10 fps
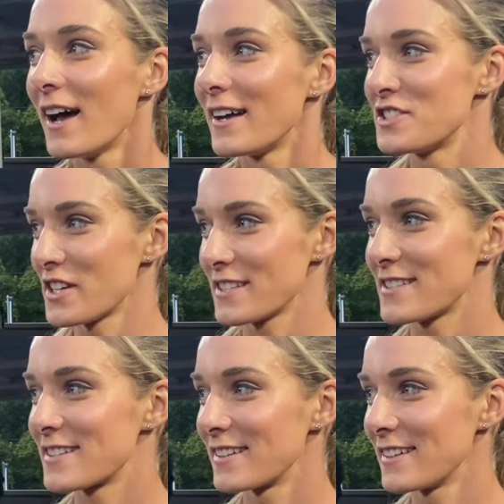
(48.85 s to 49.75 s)

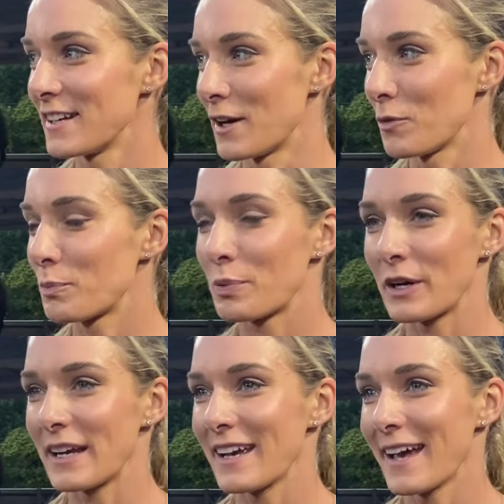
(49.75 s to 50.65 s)
just, you know,
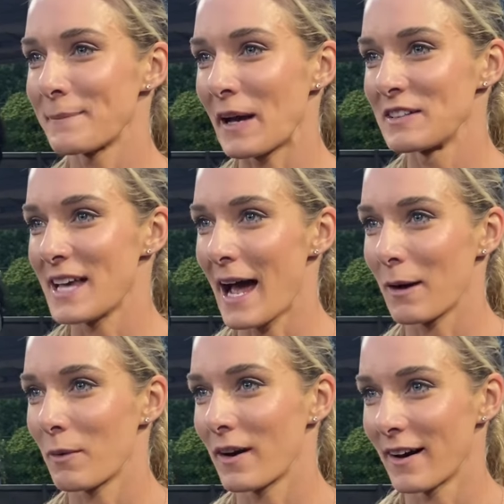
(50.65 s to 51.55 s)
pre and Mount
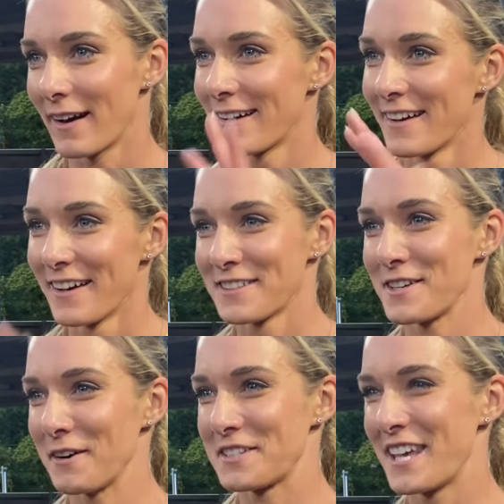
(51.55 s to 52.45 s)
Sac were
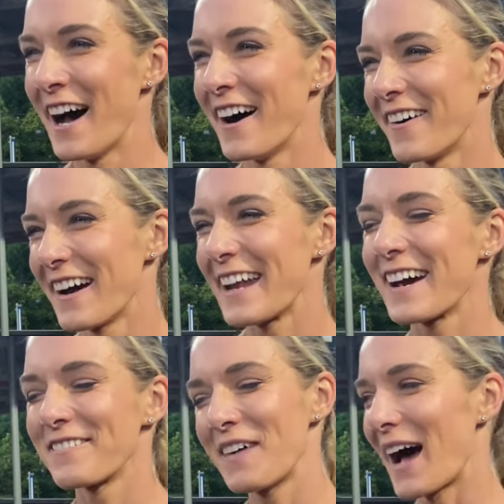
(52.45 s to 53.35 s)
so, and
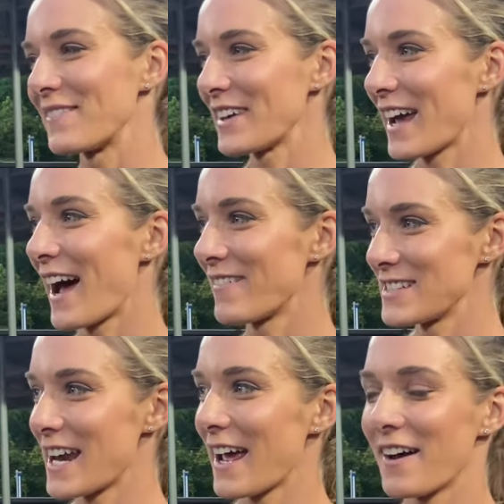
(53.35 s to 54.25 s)
I'm happy to have
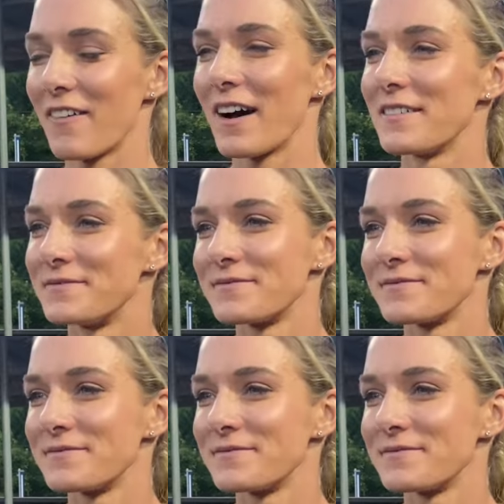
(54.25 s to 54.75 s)
today go well.